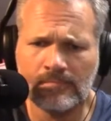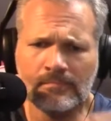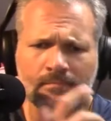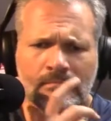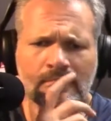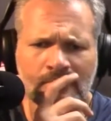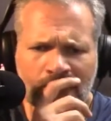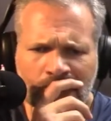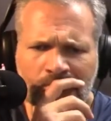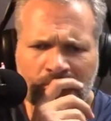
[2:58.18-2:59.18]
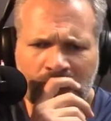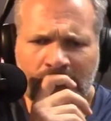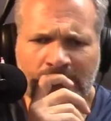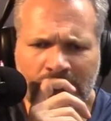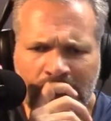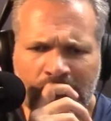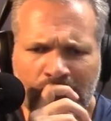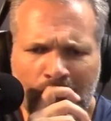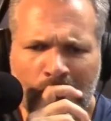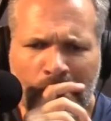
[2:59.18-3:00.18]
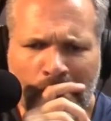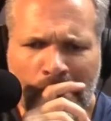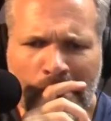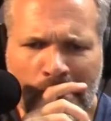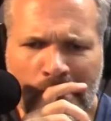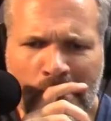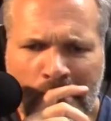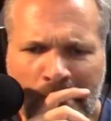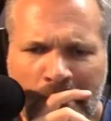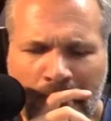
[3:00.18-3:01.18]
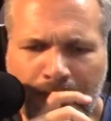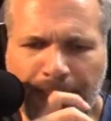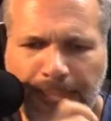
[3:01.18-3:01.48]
(not speaking)